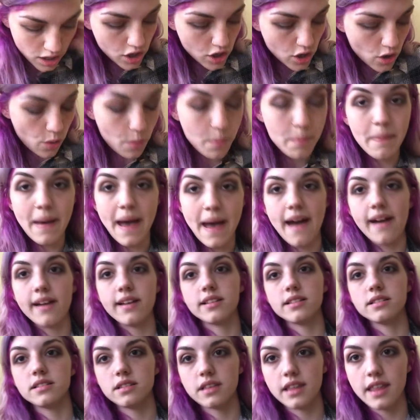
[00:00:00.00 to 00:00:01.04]
Go back
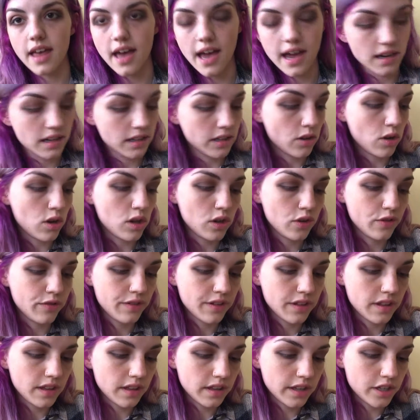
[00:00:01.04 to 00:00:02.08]
into that all
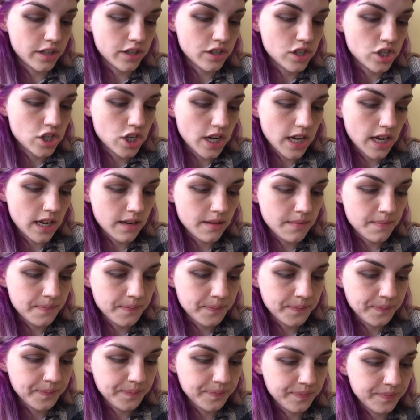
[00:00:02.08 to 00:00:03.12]
over the lid shade.
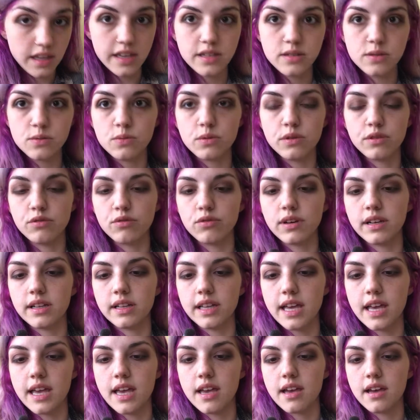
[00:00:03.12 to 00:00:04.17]
This will
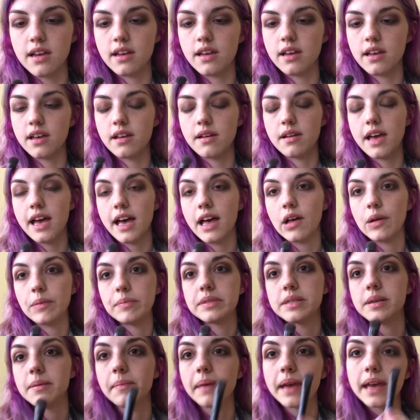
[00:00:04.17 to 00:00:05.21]
really help
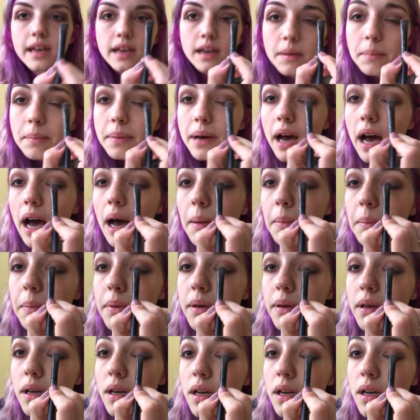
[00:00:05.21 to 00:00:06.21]
to make it pop.